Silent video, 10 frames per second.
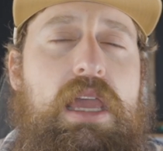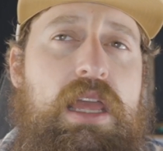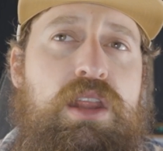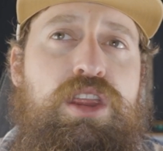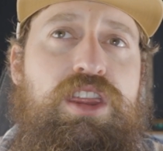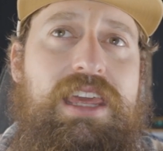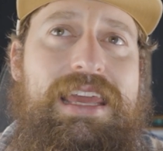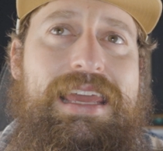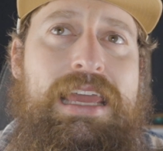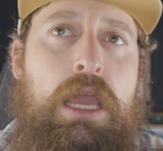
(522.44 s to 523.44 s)

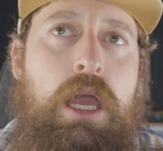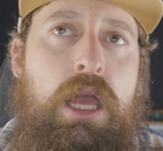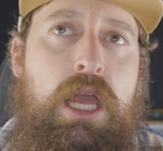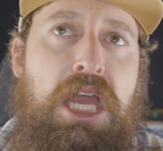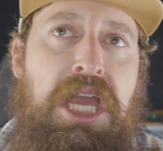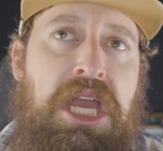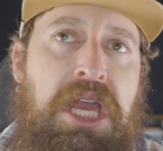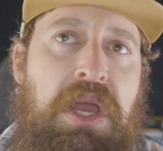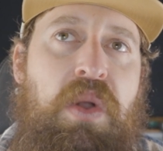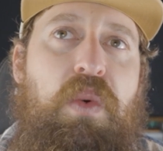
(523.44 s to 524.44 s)

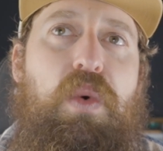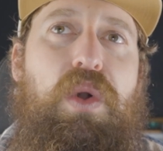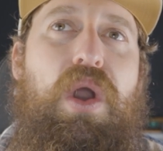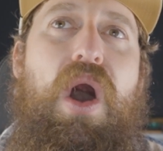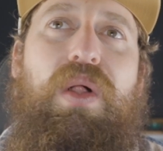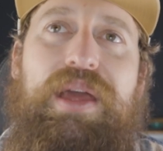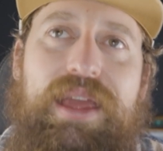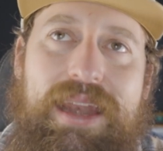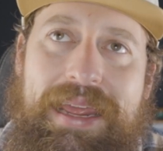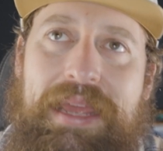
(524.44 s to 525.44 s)
we'll call
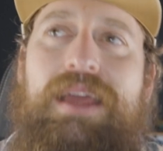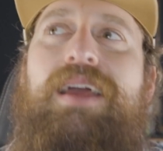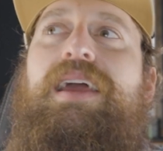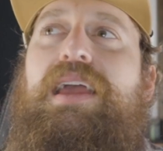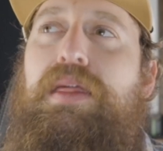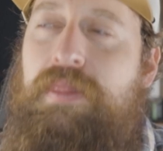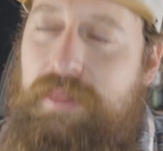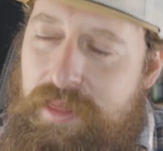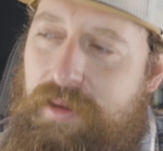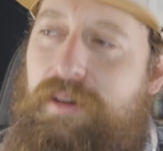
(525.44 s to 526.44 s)
it
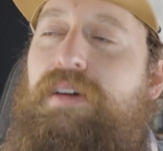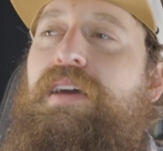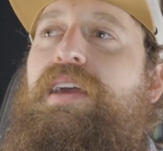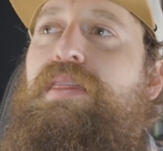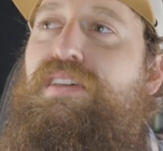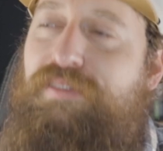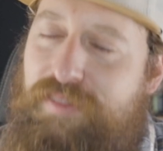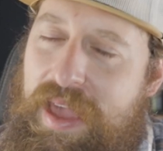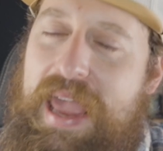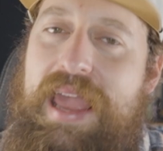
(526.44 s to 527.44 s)
in the
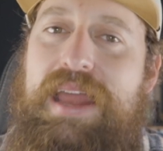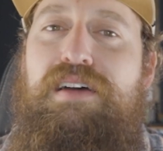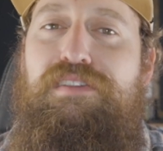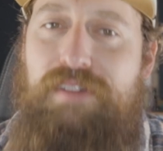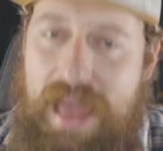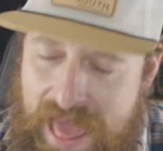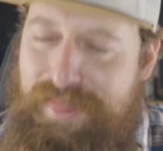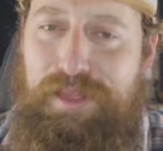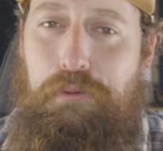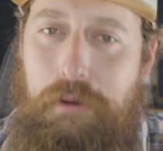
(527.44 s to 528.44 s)
vein of
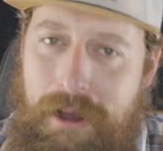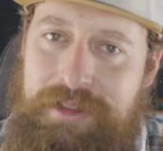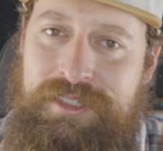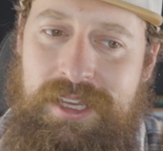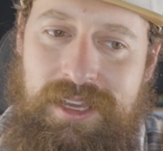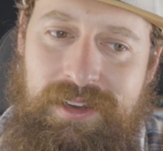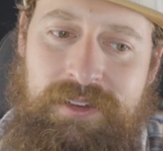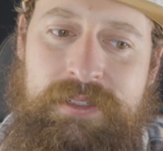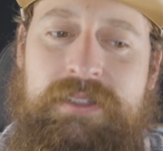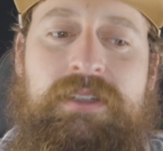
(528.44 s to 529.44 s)
ethical
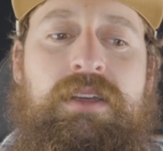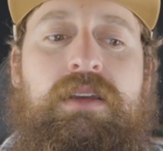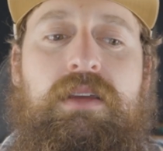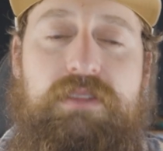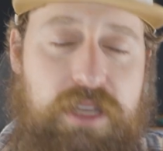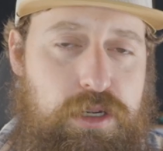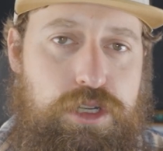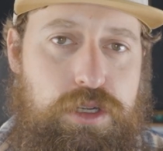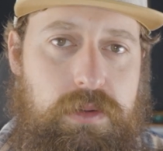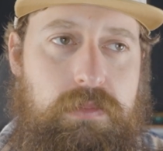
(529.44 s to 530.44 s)
hunting, didn't
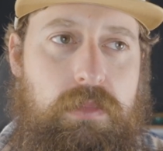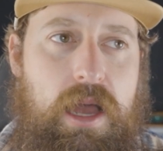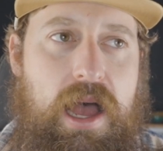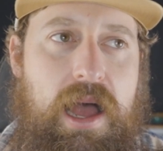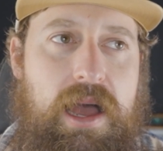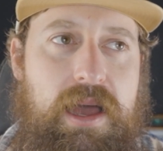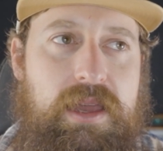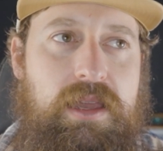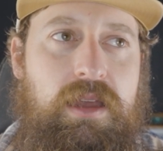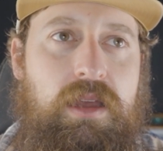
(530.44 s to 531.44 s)
shoot him.
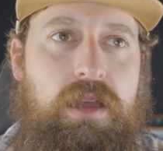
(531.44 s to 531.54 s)
I